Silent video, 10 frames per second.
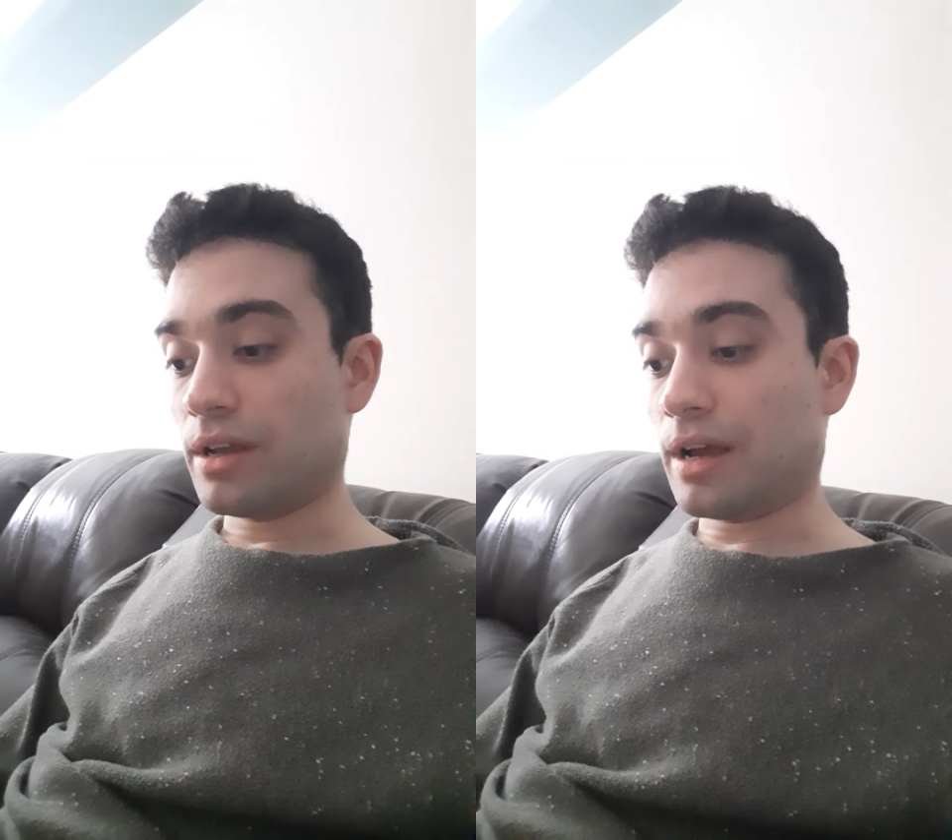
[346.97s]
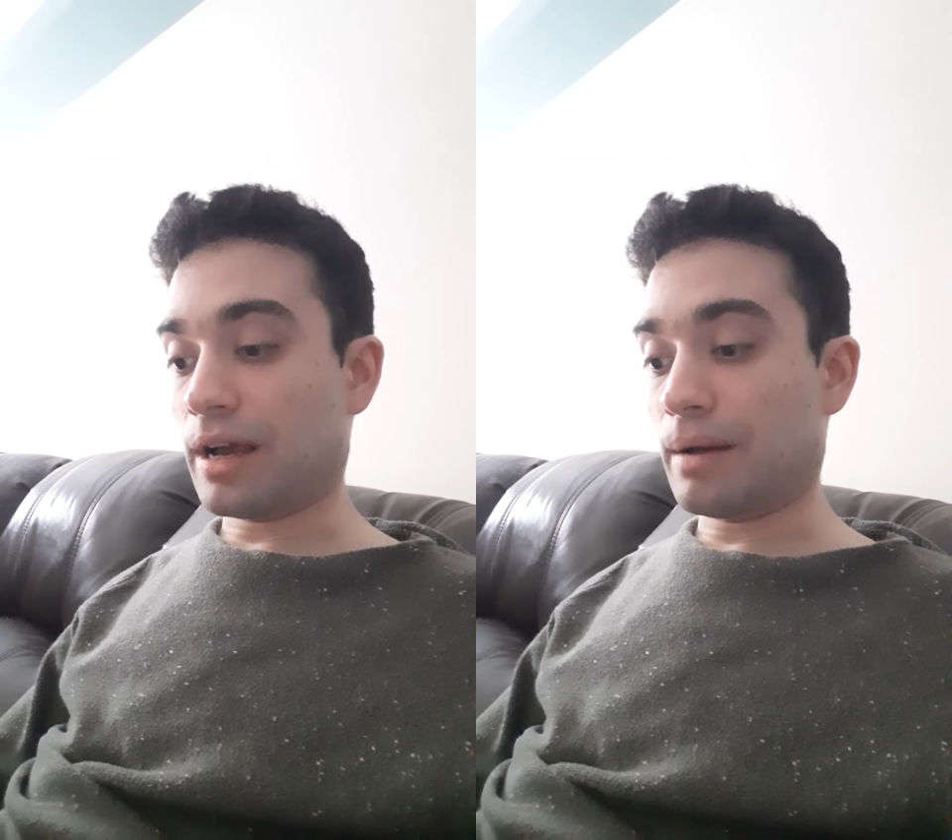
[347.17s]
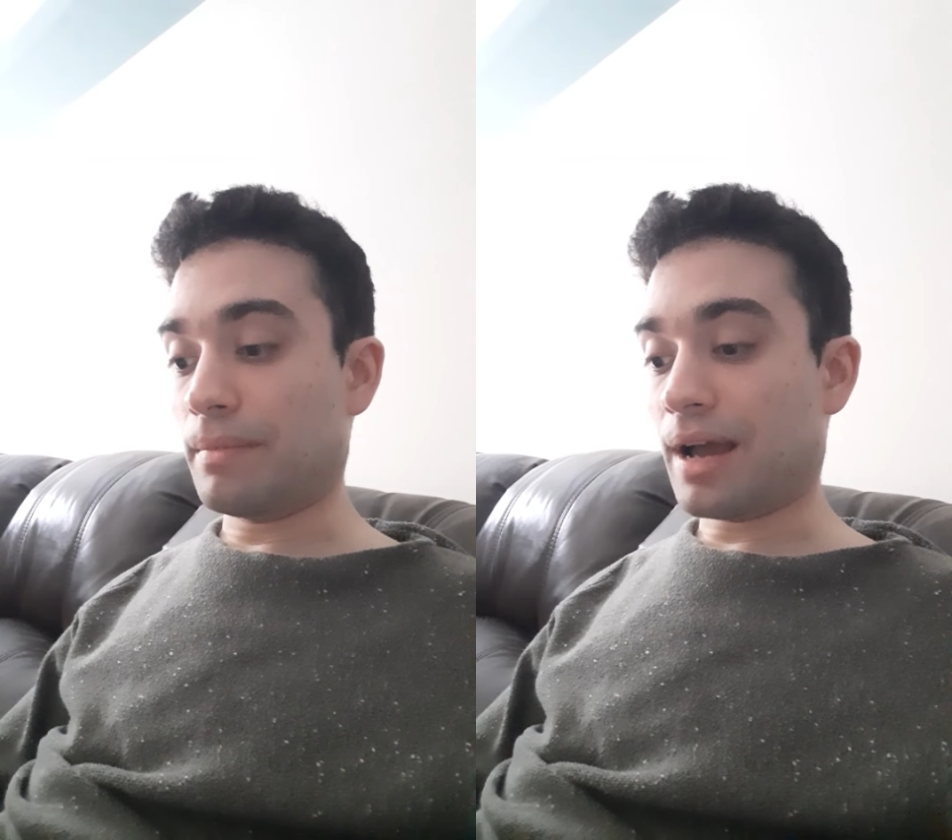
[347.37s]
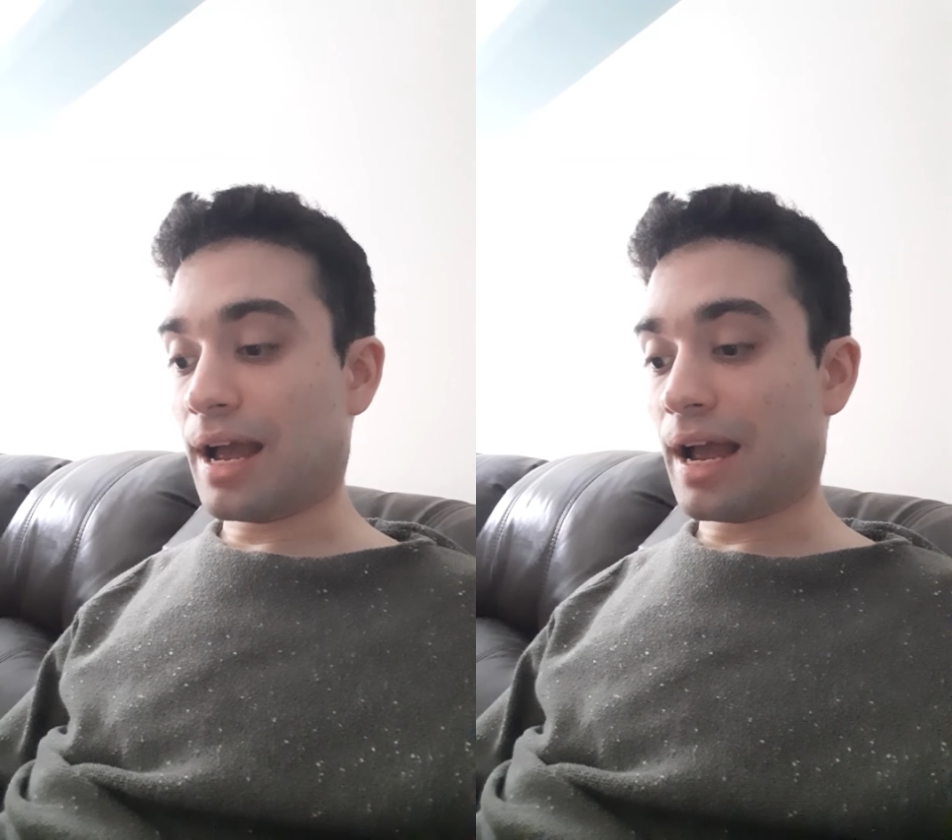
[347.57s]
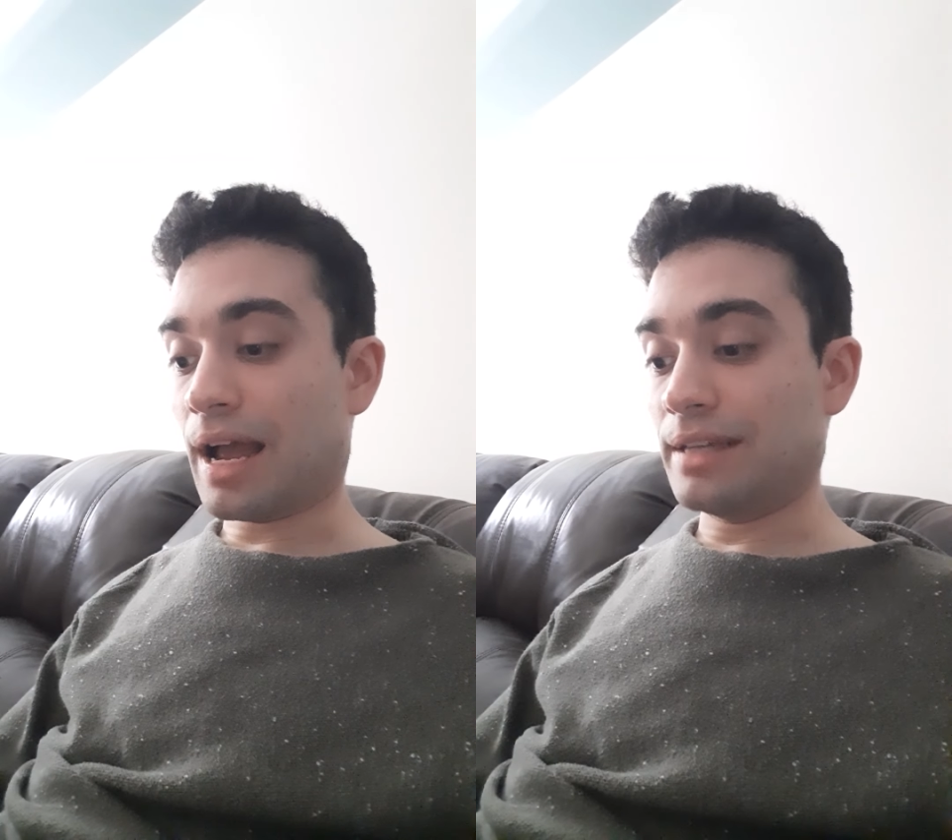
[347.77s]
um,
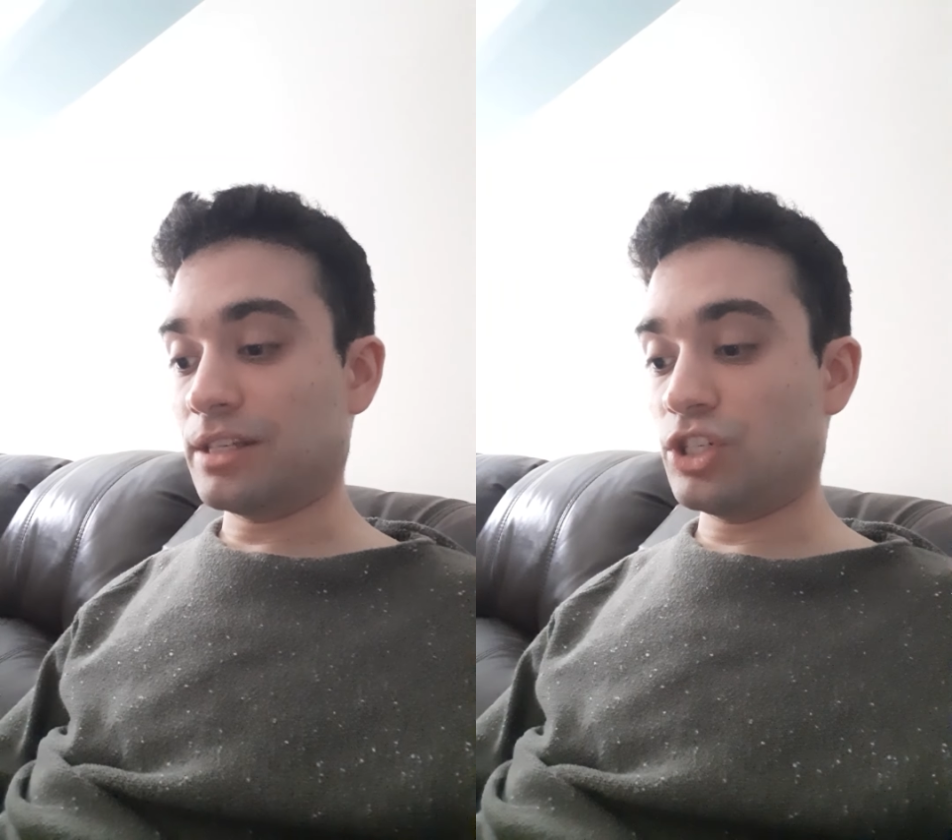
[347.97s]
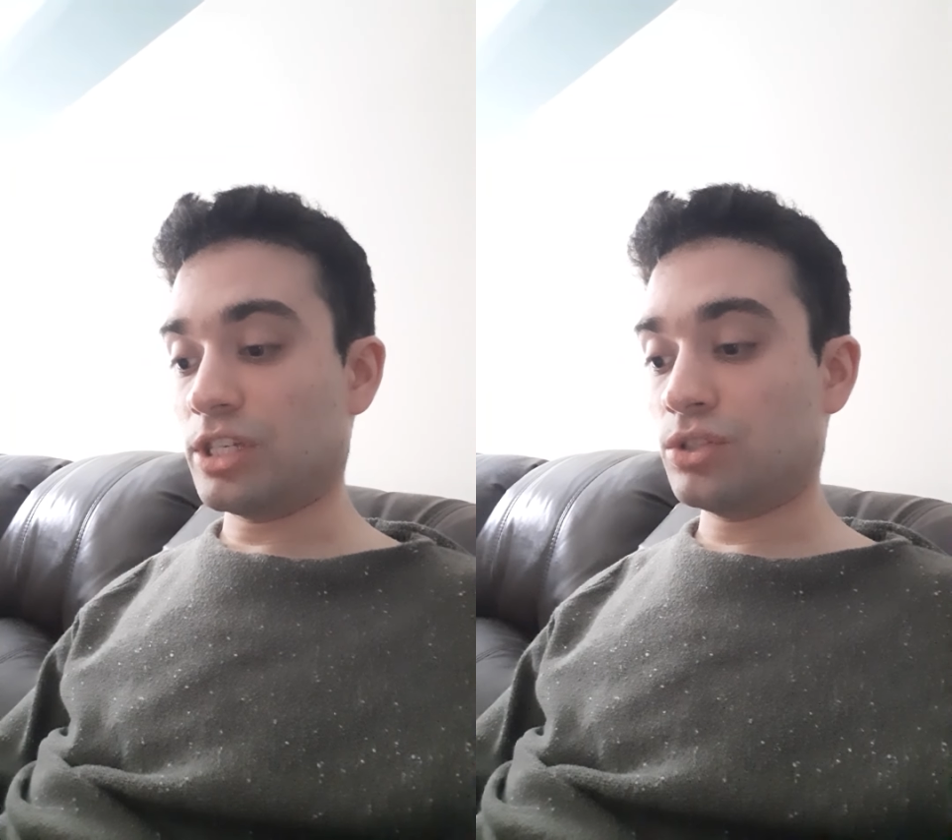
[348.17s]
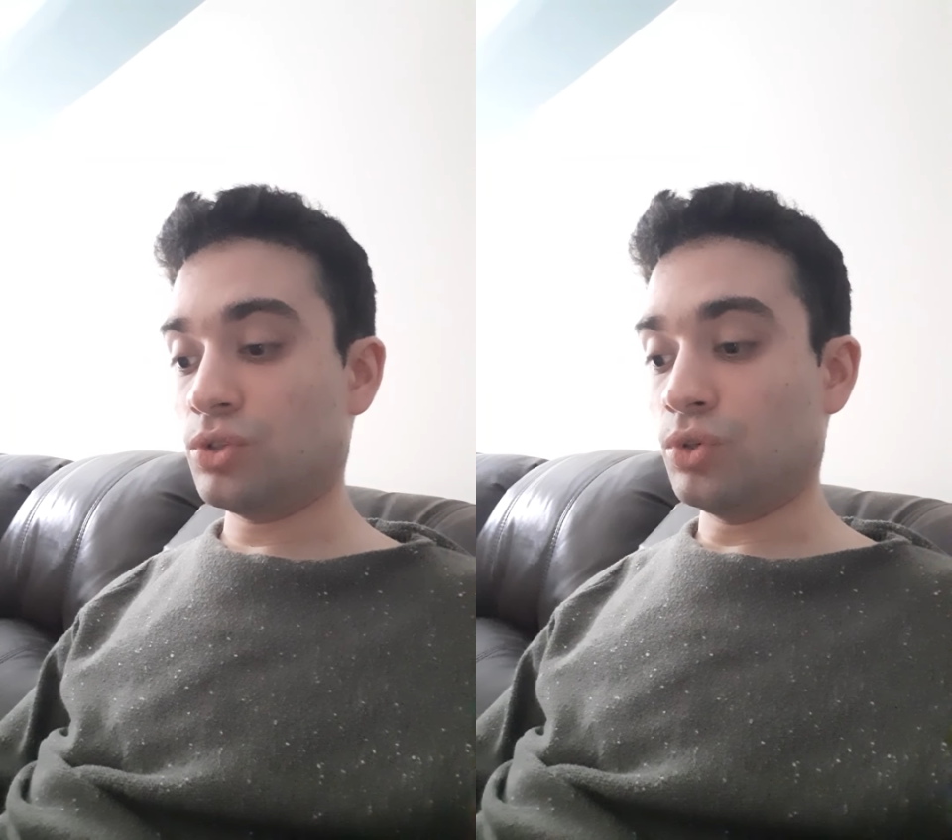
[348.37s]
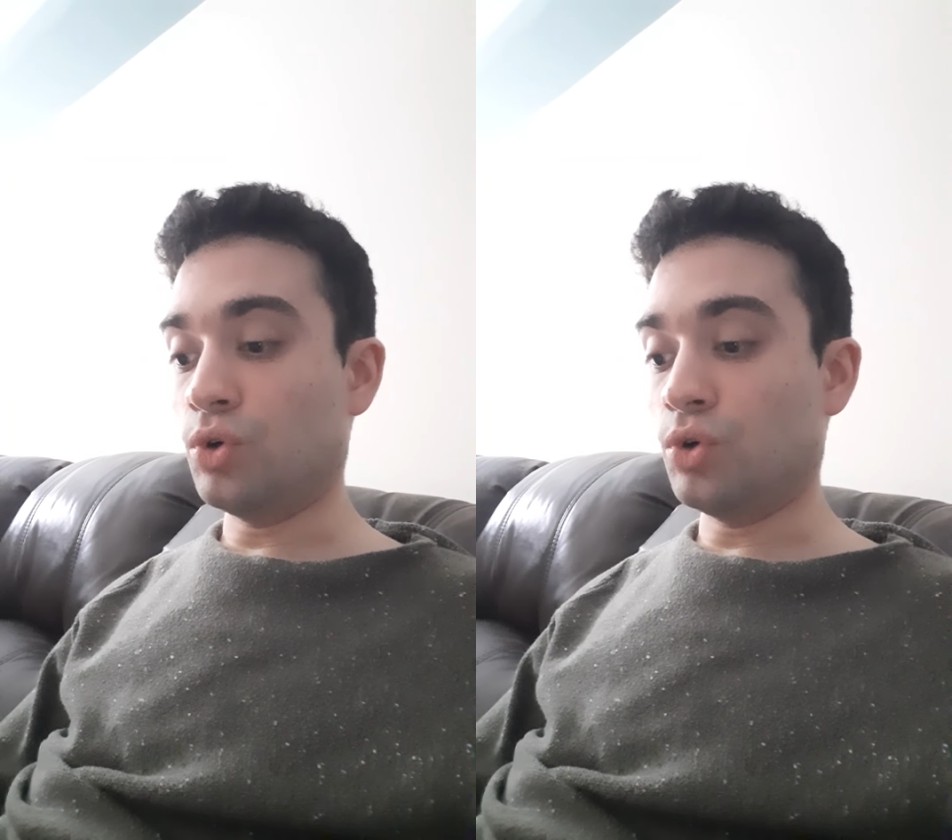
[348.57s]
I suggest you